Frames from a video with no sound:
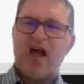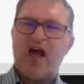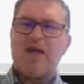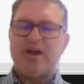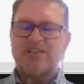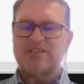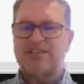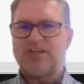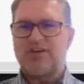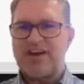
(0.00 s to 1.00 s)
I must
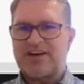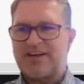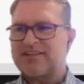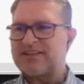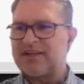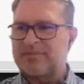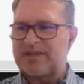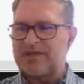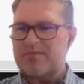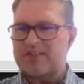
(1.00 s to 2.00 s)
tell you, Gerard,
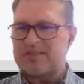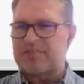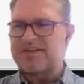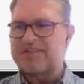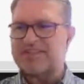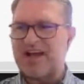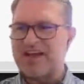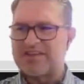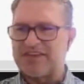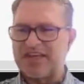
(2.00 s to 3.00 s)
in my experience, I
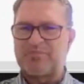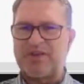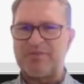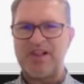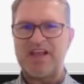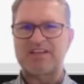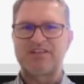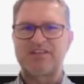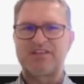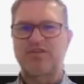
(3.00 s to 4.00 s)
think people
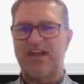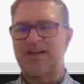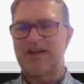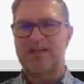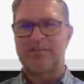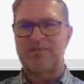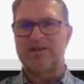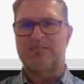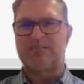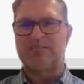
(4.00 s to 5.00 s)
actually forget a little bit
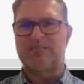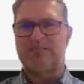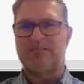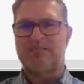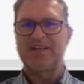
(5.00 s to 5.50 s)
about it.